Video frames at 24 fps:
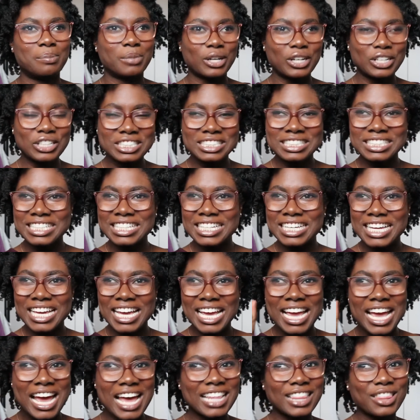
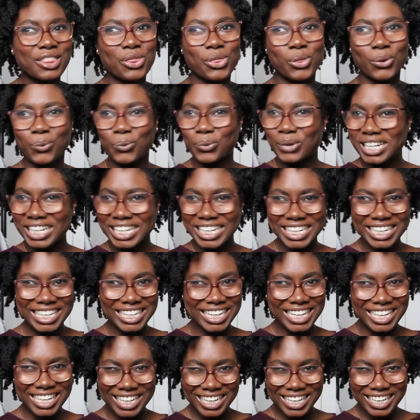Percy
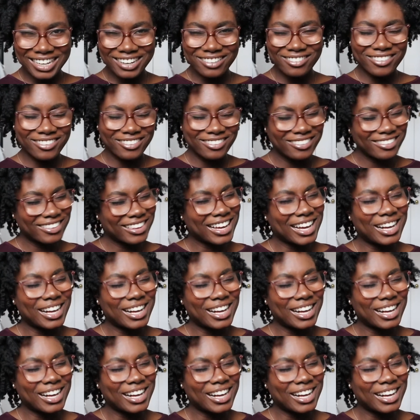3D, girl.